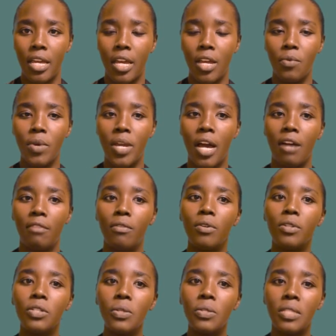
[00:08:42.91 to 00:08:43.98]
And we have
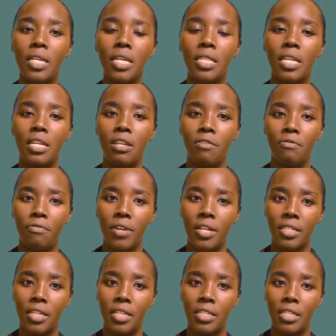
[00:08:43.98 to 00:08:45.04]
also seen the
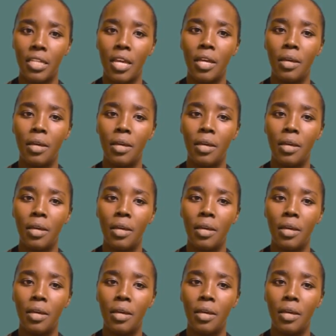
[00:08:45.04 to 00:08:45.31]
differences